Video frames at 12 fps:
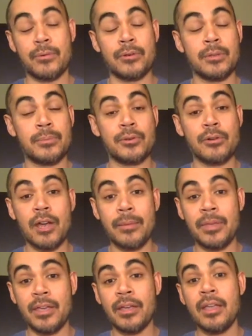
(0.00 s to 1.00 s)

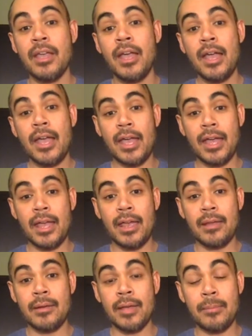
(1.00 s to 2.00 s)
subscribing,
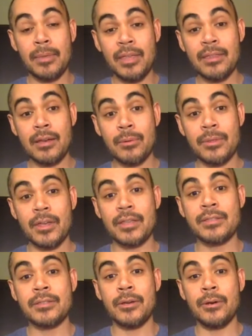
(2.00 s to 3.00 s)
and being there with
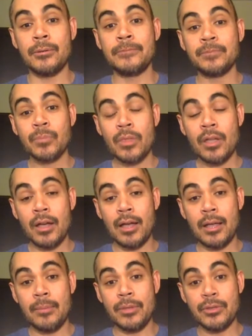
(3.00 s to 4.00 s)
us. So
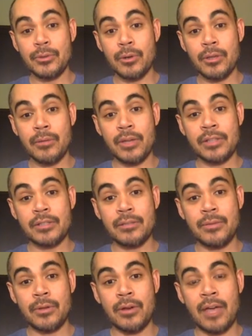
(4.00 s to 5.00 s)
enjoy the rest of
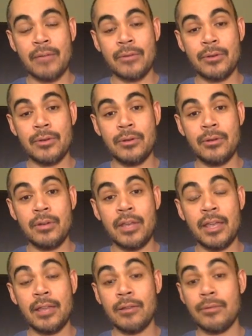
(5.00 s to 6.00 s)
your afternoon,
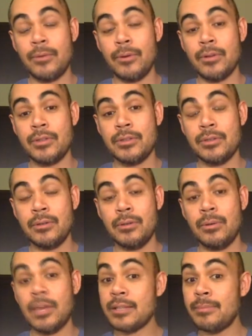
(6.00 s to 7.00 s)
and look forward
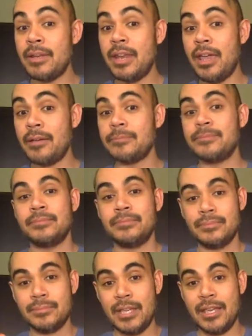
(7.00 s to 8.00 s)
to next Monday.
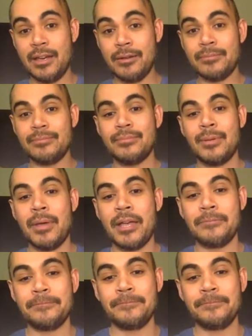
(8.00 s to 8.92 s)
Take care. Goodbye.